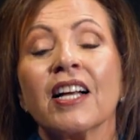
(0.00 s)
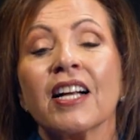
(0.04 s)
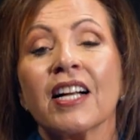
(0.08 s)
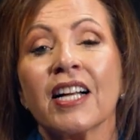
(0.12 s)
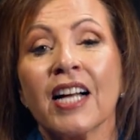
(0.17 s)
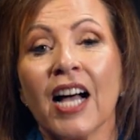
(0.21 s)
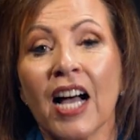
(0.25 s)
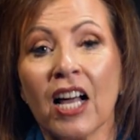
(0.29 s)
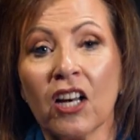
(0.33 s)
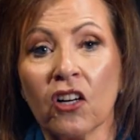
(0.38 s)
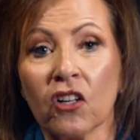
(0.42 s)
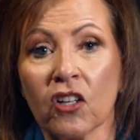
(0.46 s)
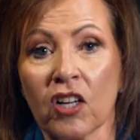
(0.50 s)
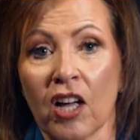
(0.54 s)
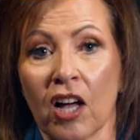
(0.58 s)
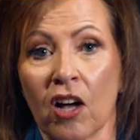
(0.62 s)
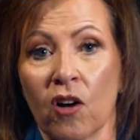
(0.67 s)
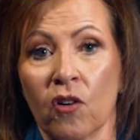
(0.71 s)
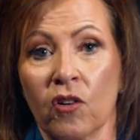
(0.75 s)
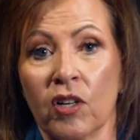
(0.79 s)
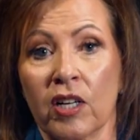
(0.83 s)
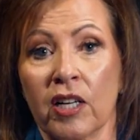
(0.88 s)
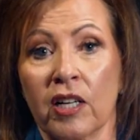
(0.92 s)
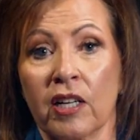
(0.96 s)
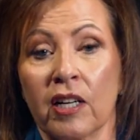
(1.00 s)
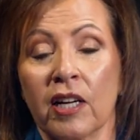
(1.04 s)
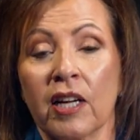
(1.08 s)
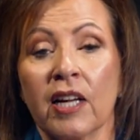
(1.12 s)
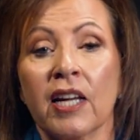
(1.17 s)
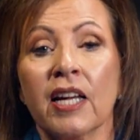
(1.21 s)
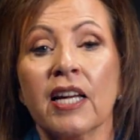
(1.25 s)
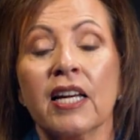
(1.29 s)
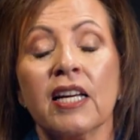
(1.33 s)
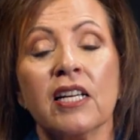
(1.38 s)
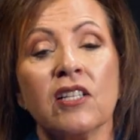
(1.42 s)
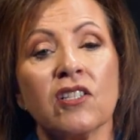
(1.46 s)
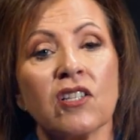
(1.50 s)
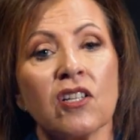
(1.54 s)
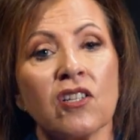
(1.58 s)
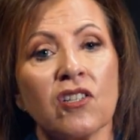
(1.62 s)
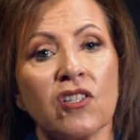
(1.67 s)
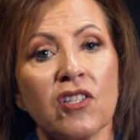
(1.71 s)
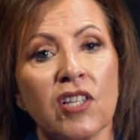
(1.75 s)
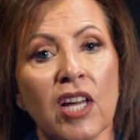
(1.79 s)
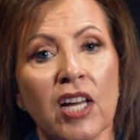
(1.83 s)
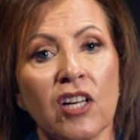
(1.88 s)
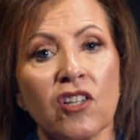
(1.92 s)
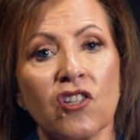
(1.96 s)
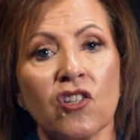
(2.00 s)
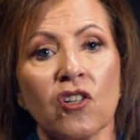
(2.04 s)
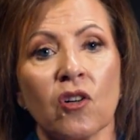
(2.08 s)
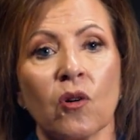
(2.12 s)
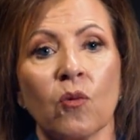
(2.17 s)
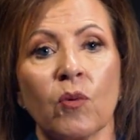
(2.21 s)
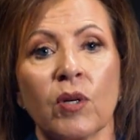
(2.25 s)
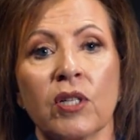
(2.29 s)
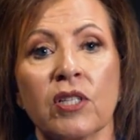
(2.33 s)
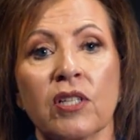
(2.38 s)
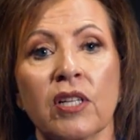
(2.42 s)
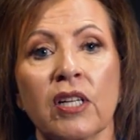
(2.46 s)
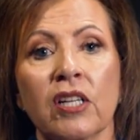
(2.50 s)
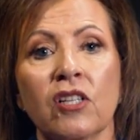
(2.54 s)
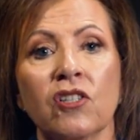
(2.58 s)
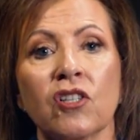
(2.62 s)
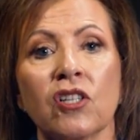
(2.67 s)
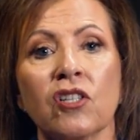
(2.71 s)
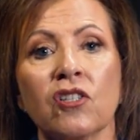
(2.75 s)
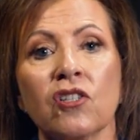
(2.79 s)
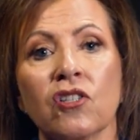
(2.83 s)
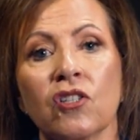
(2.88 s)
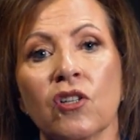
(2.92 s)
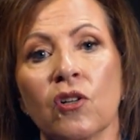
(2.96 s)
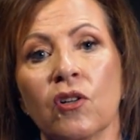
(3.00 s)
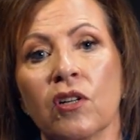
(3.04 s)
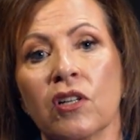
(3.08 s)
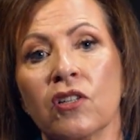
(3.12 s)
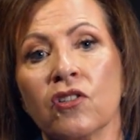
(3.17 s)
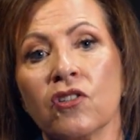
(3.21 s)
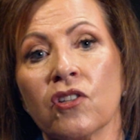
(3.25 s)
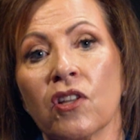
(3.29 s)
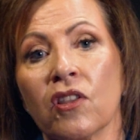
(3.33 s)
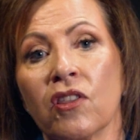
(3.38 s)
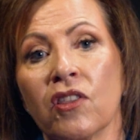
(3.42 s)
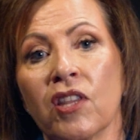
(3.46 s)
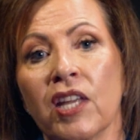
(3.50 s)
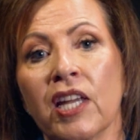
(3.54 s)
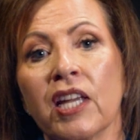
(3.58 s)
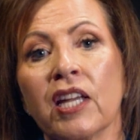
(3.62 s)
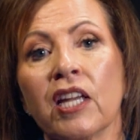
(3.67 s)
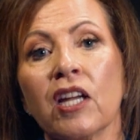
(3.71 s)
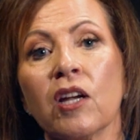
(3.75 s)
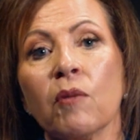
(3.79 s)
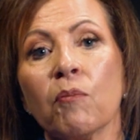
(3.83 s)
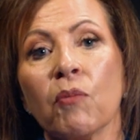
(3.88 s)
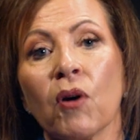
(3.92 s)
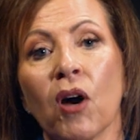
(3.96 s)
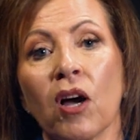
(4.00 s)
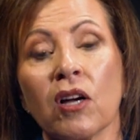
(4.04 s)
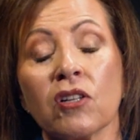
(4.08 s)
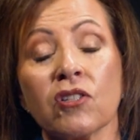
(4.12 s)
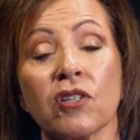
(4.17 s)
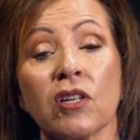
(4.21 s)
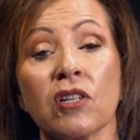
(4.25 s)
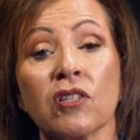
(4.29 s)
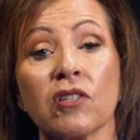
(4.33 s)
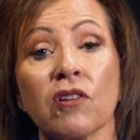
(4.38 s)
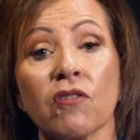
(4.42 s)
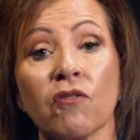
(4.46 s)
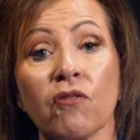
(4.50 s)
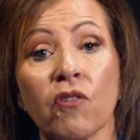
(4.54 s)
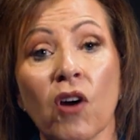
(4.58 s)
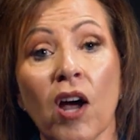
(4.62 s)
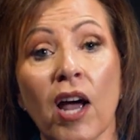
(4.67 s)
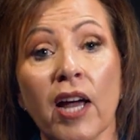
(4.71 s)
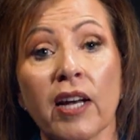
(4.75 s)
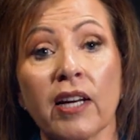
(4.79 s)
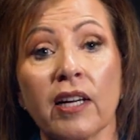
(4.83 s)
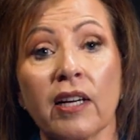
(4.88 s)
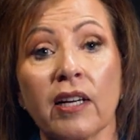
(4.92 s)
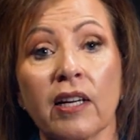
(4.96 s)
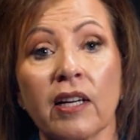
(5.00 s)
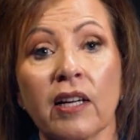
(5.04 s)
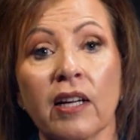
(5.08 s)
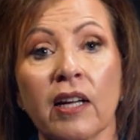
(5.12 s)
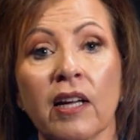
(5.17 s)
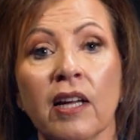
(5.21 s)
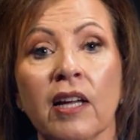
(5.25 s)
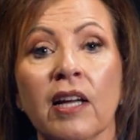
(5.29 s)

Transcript: Color coding is essential when teaching students the thinking process of writing.